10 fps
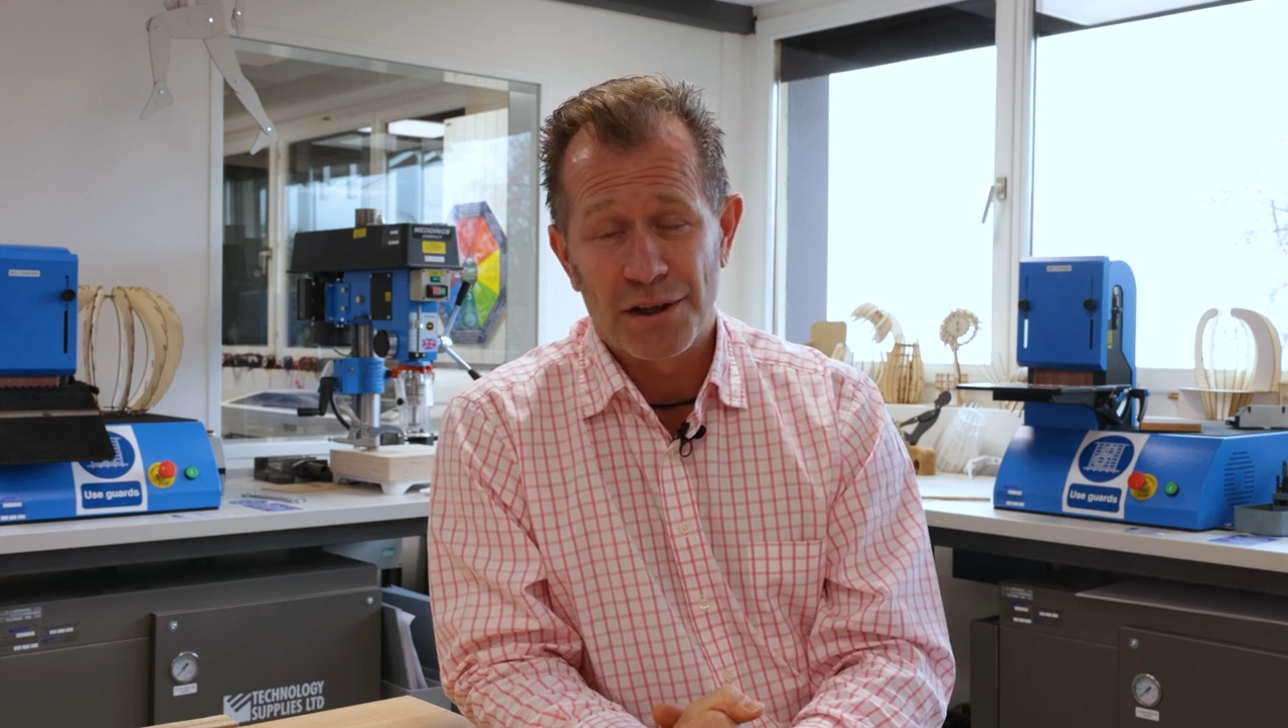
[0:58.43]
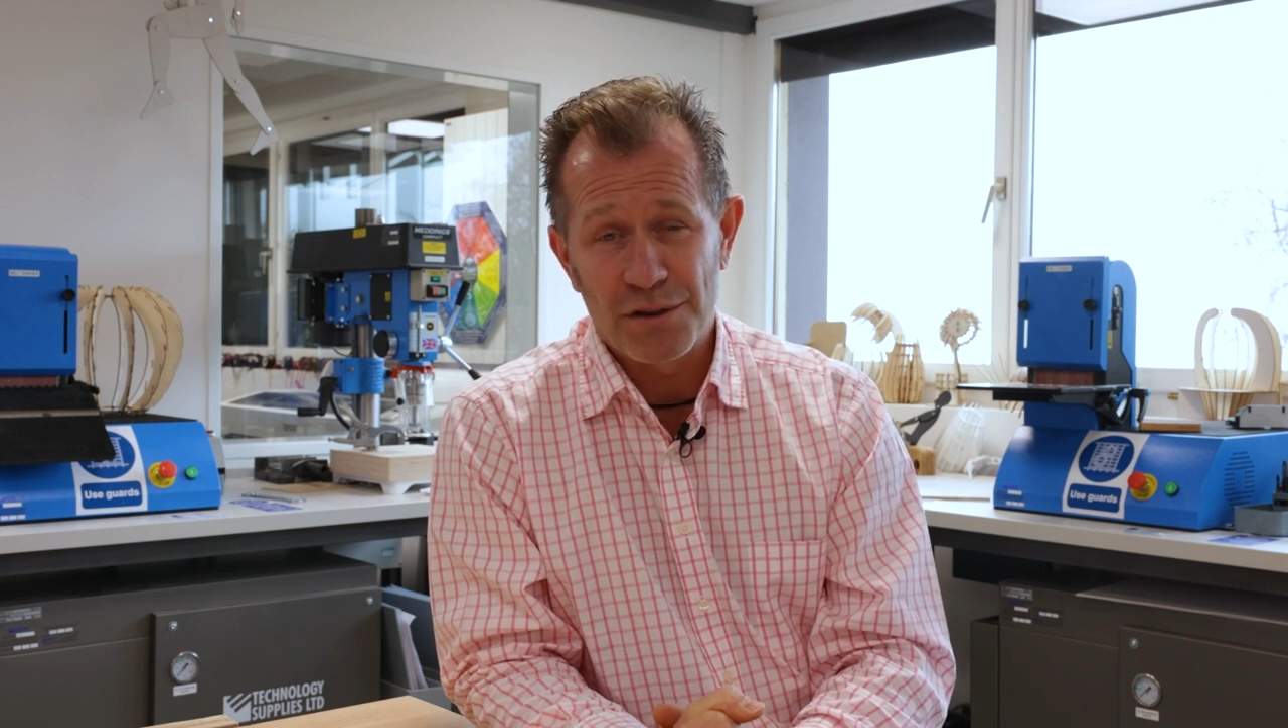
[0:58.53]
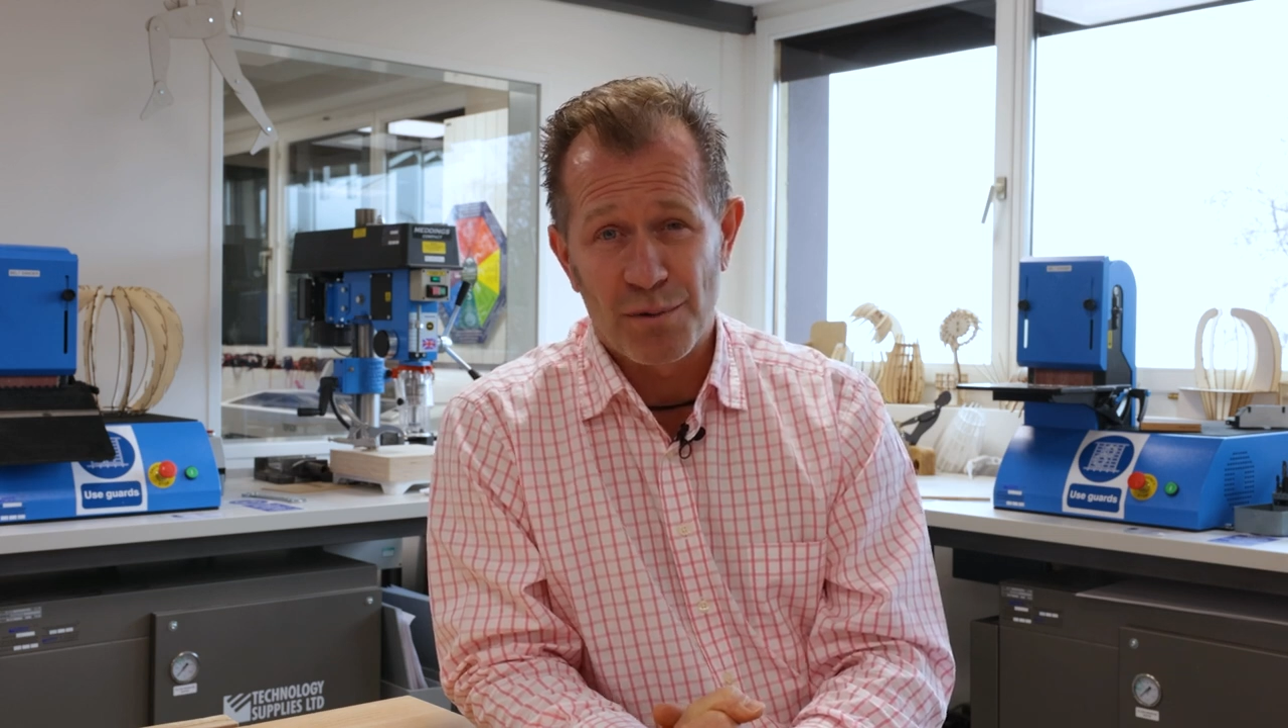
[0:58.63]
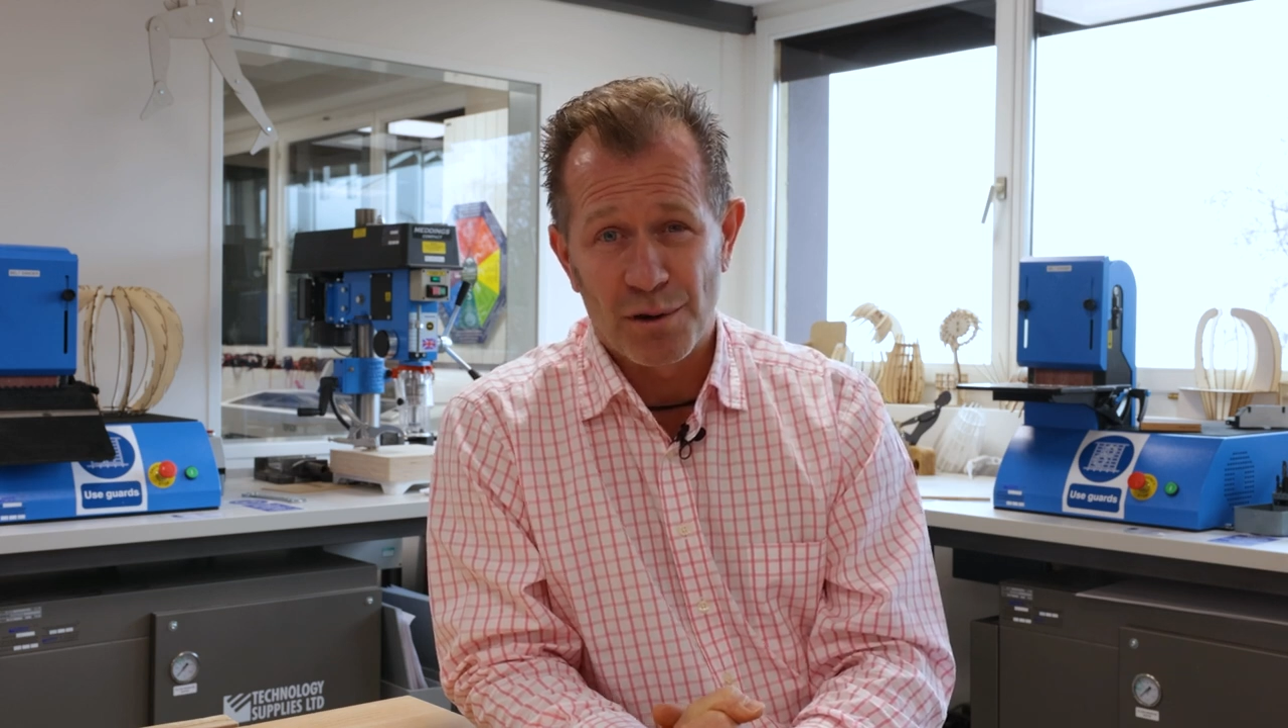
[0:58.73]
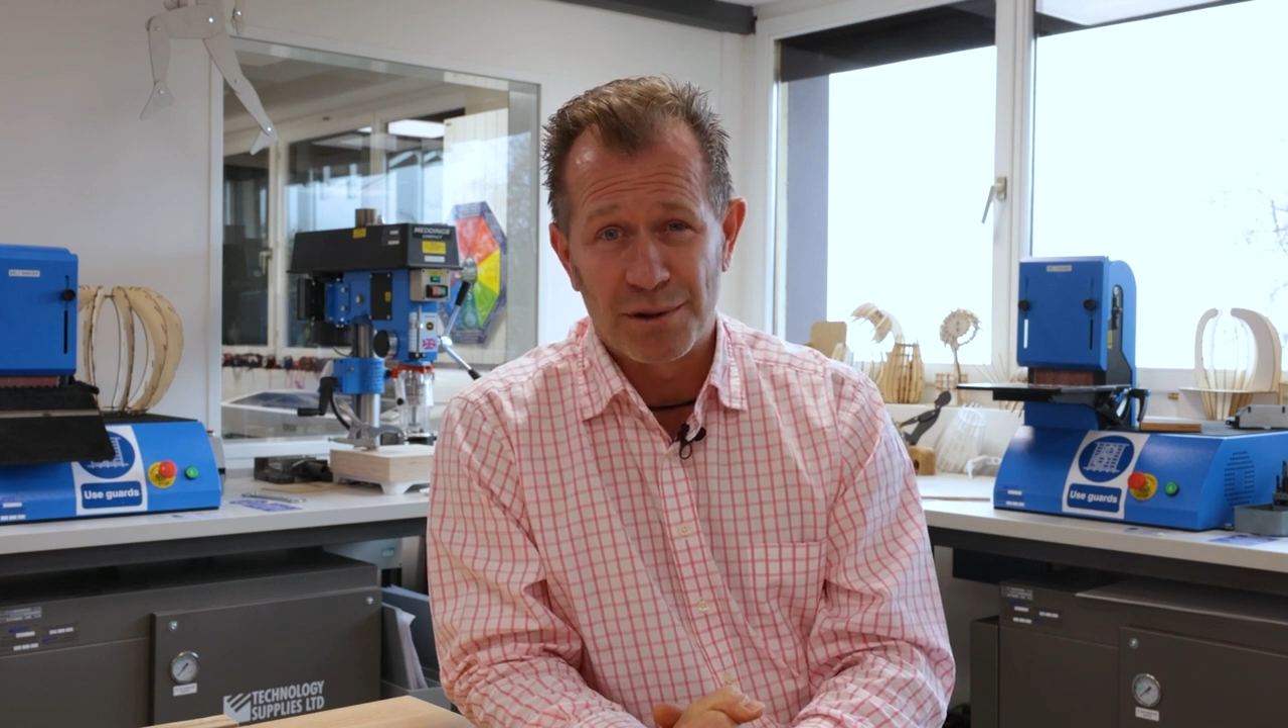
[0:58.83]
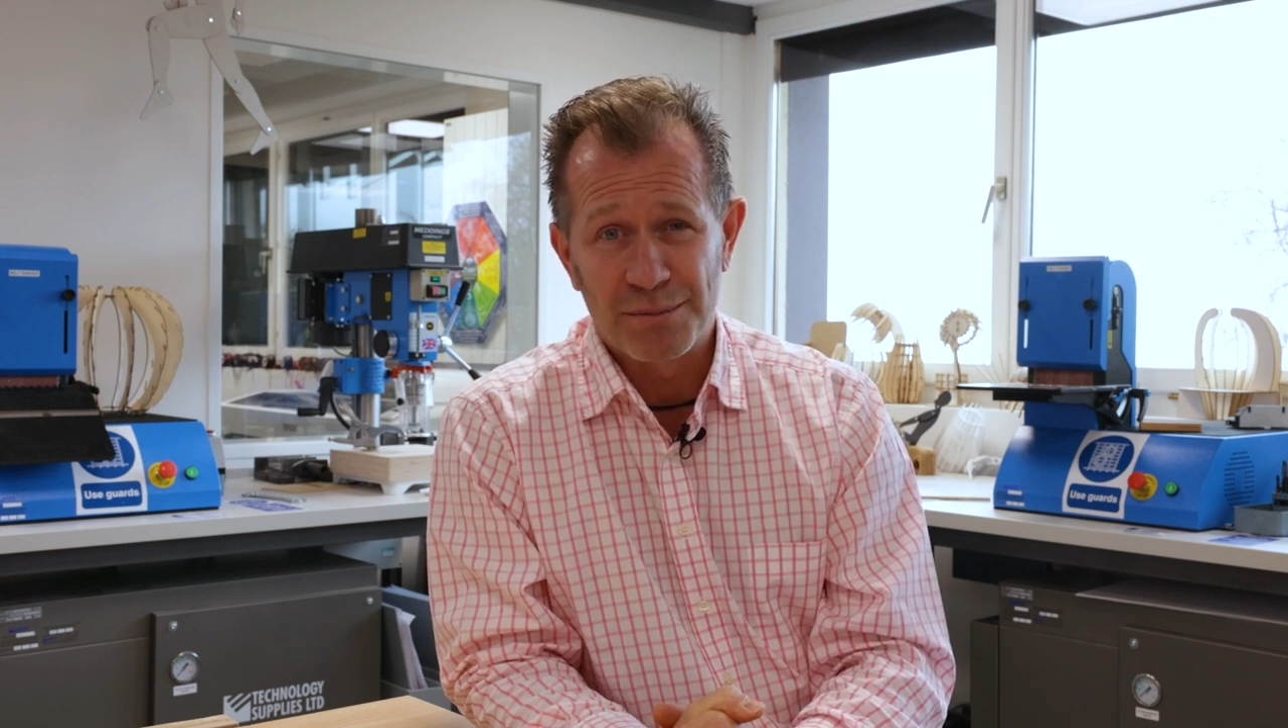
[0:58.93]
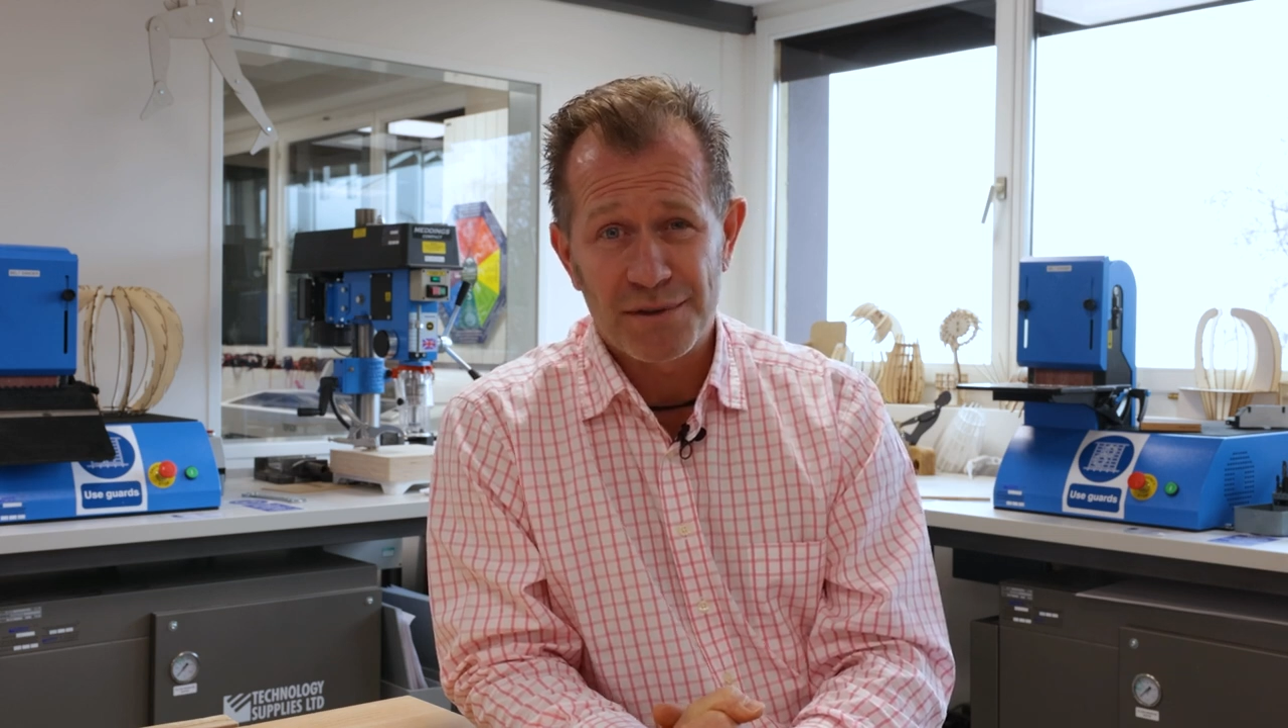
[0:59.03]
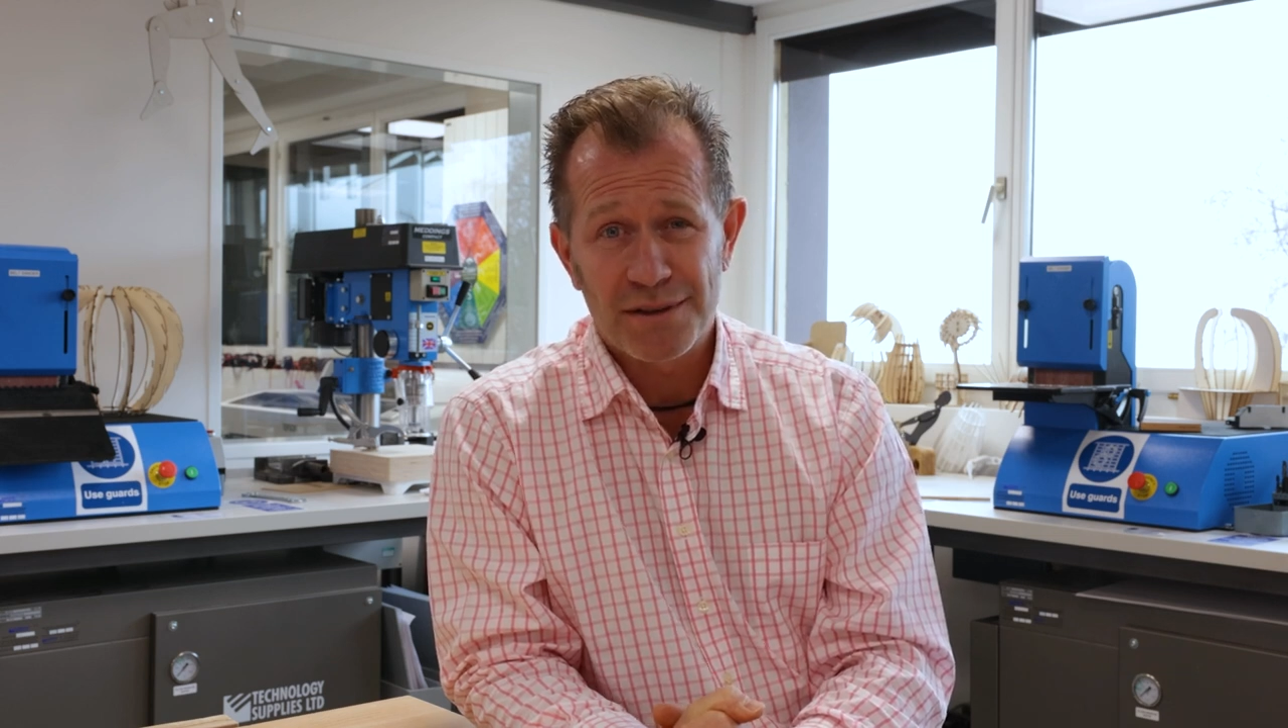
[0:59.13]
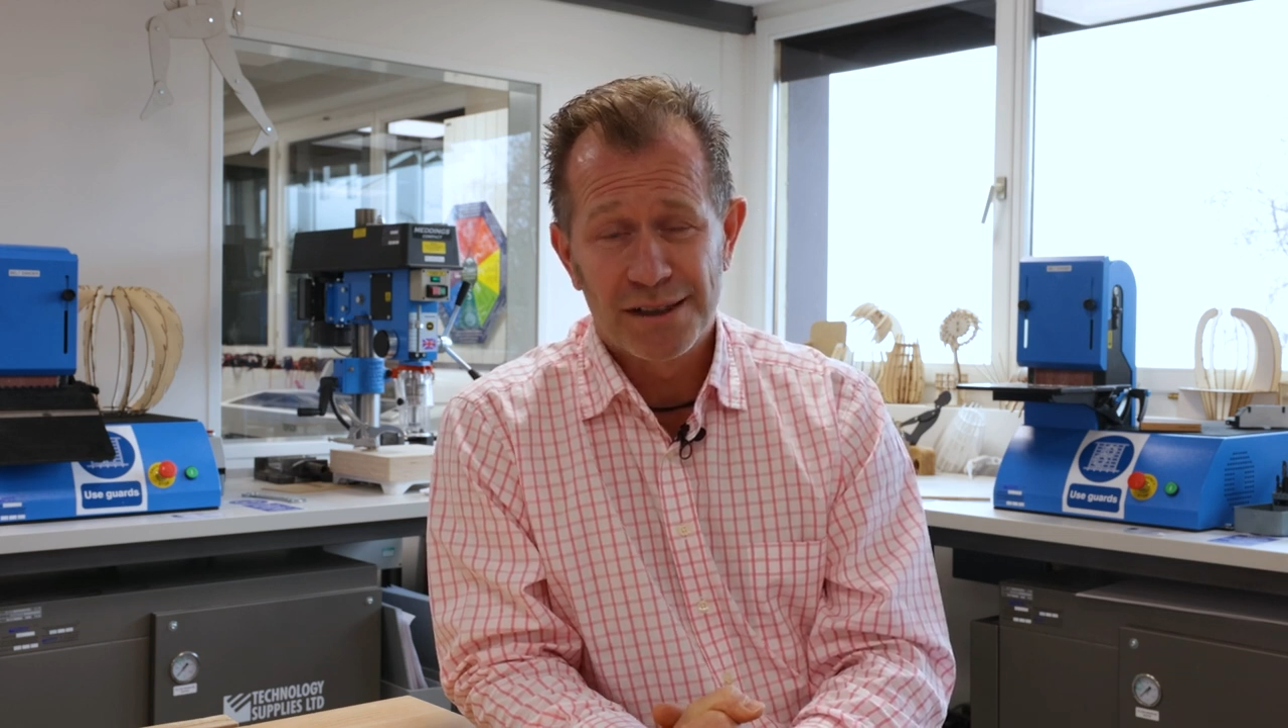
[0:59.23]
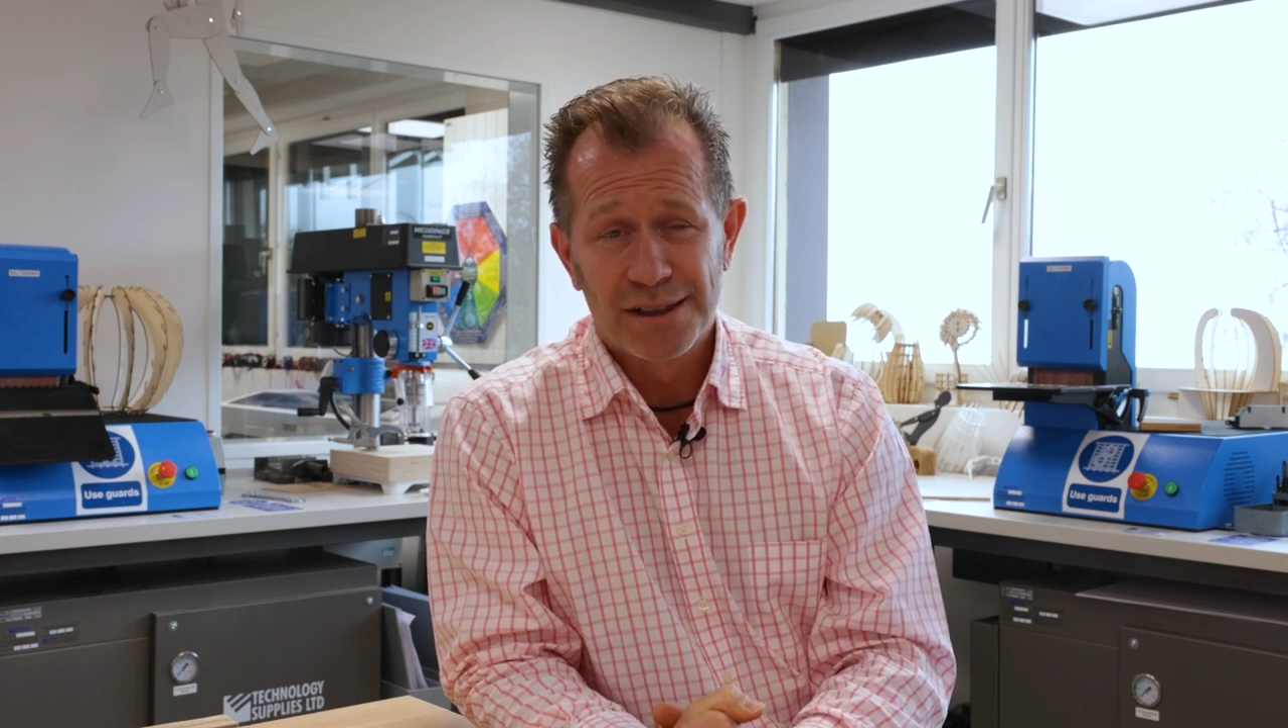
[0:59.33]
those
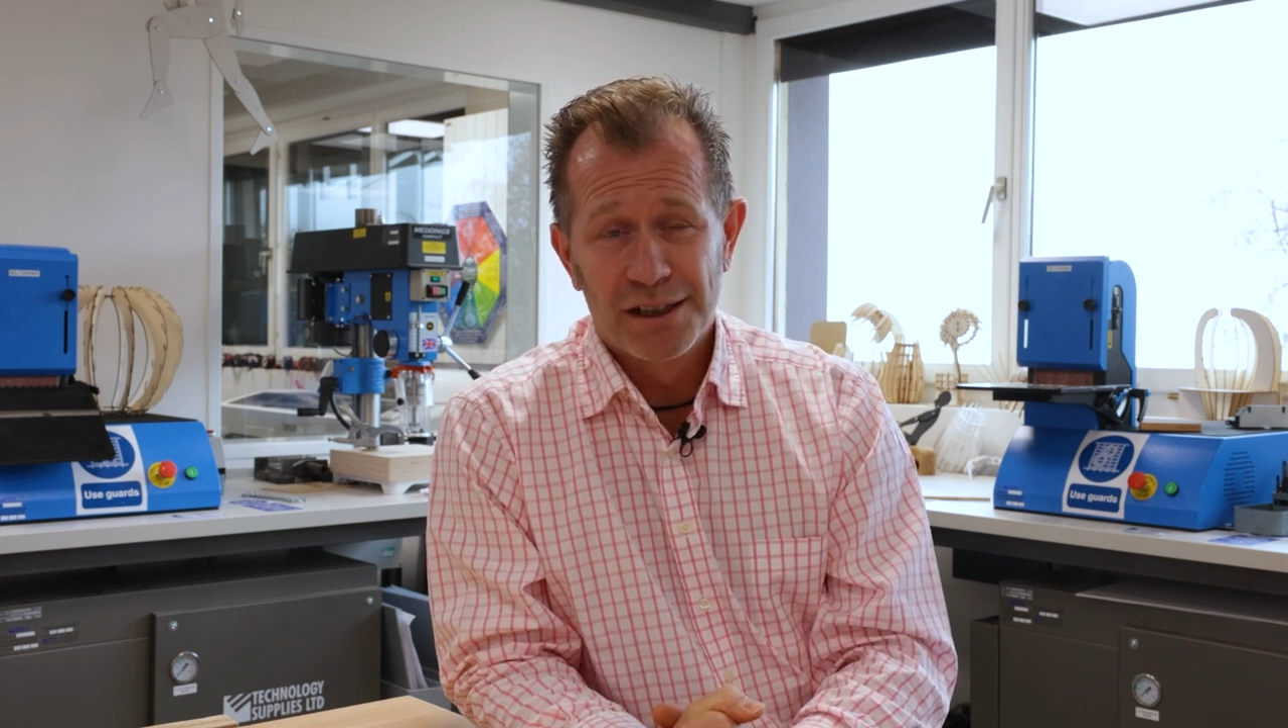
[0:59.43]
problems.